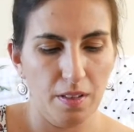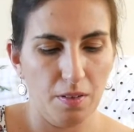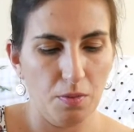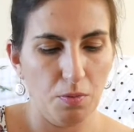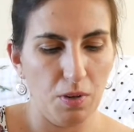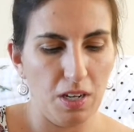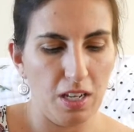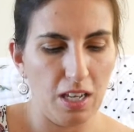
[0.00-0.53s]

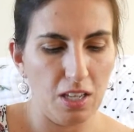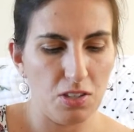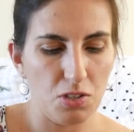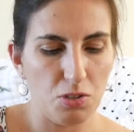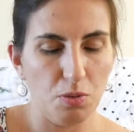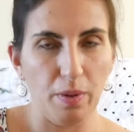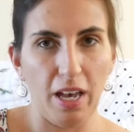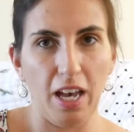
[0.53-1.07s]
when it gets
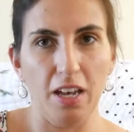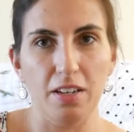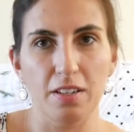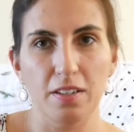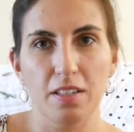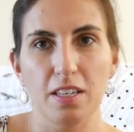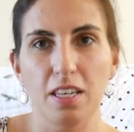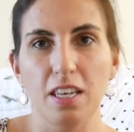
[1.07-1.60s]
to about
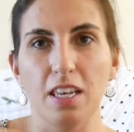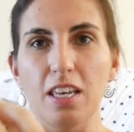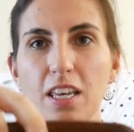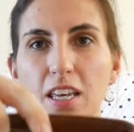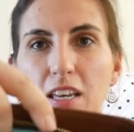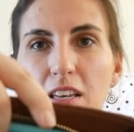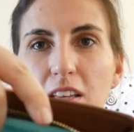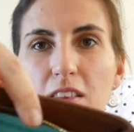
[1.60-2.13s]

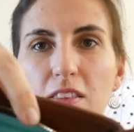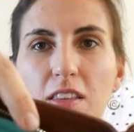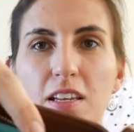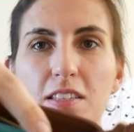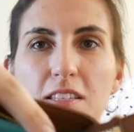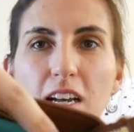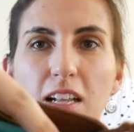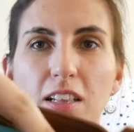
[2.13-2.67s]
here,
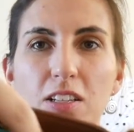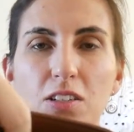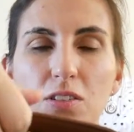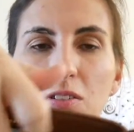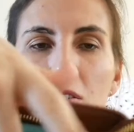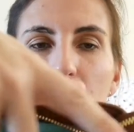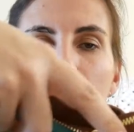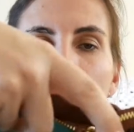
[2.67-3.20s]
there's a
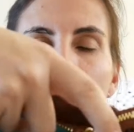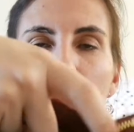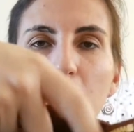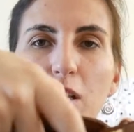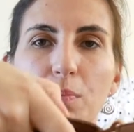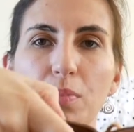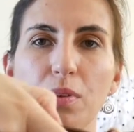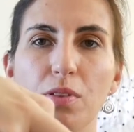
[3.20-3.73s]
little
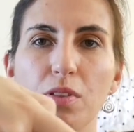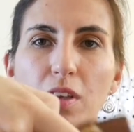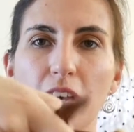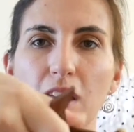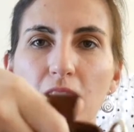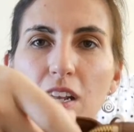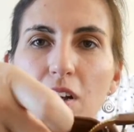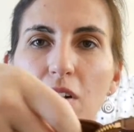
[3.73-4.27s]
clip
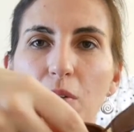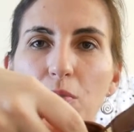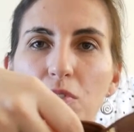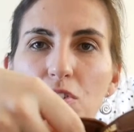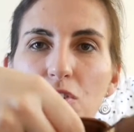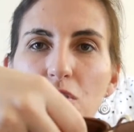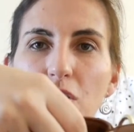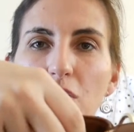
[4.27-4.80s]
thing. Now I will
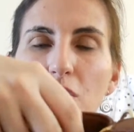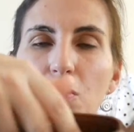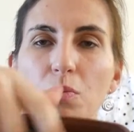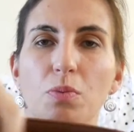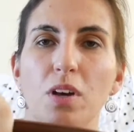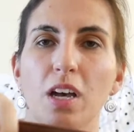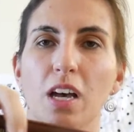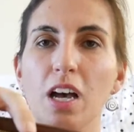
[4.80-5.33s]
show
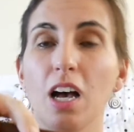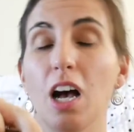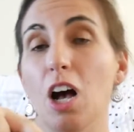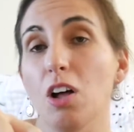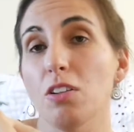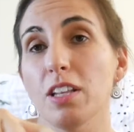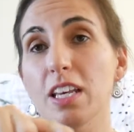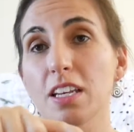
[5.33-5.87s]
you,
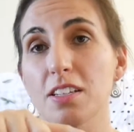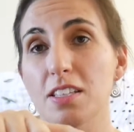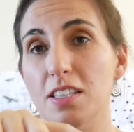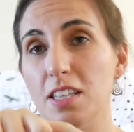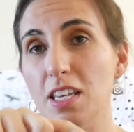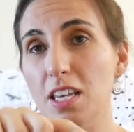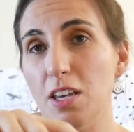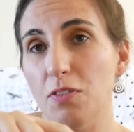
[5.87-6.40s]
I'll link
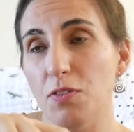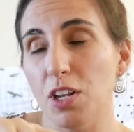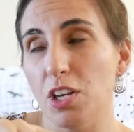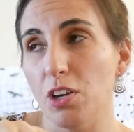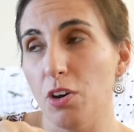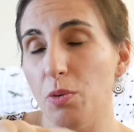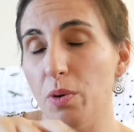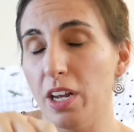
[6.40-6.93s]
the
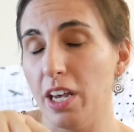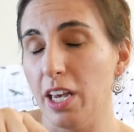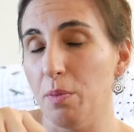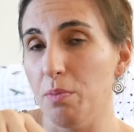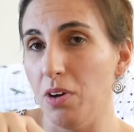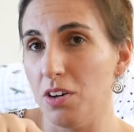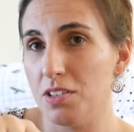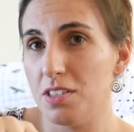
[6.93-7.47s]
video when I
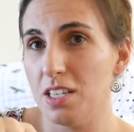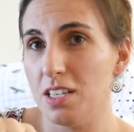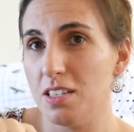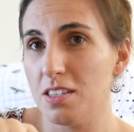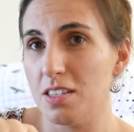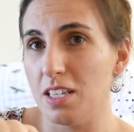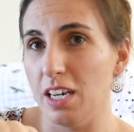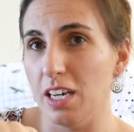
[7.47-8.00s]
unbox
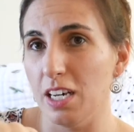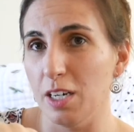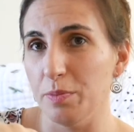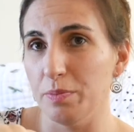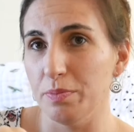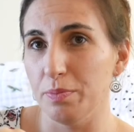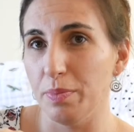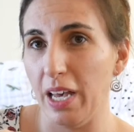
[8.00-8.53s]
this
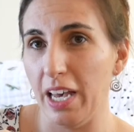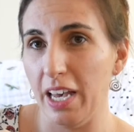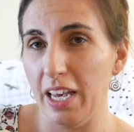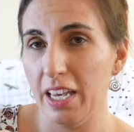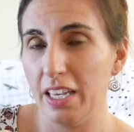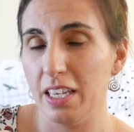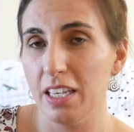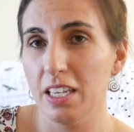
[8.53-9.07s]

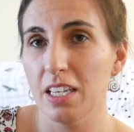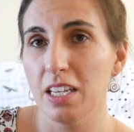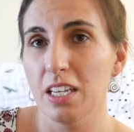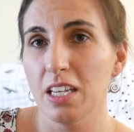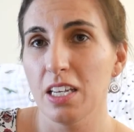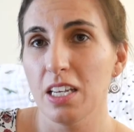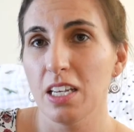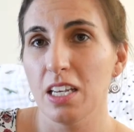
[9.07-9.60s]
bag
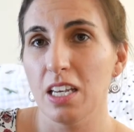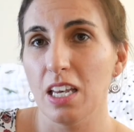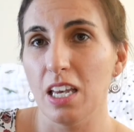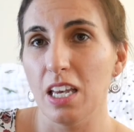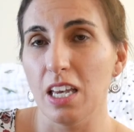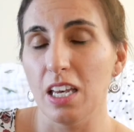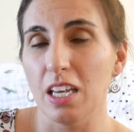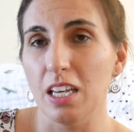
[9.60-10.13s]

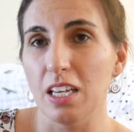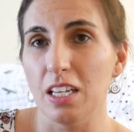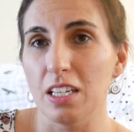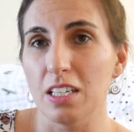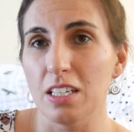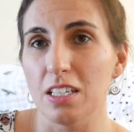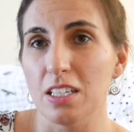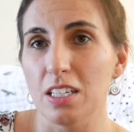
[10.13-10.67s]

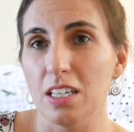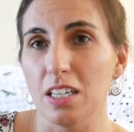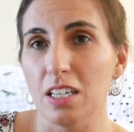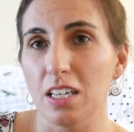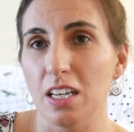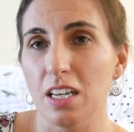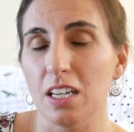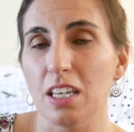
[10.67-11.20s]
and
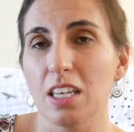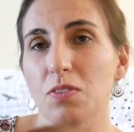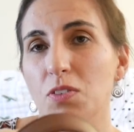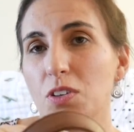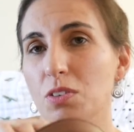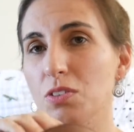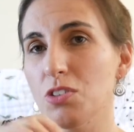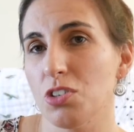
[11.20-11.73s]
kind
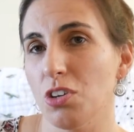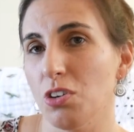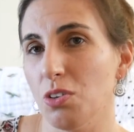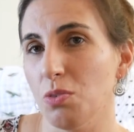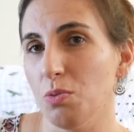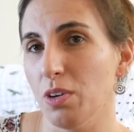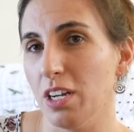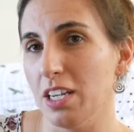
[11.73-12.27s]
of show
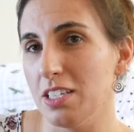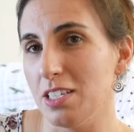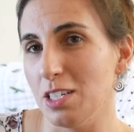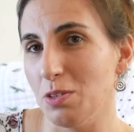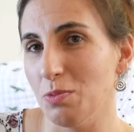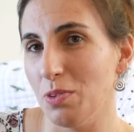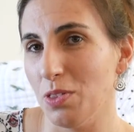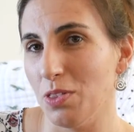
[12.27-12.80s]
you what I
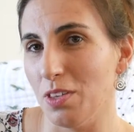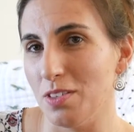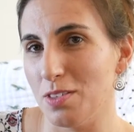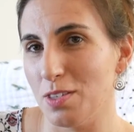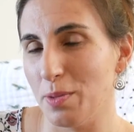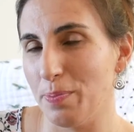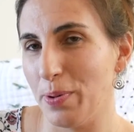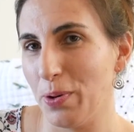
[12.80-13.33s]
did with the
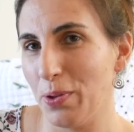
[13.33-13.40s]
zipper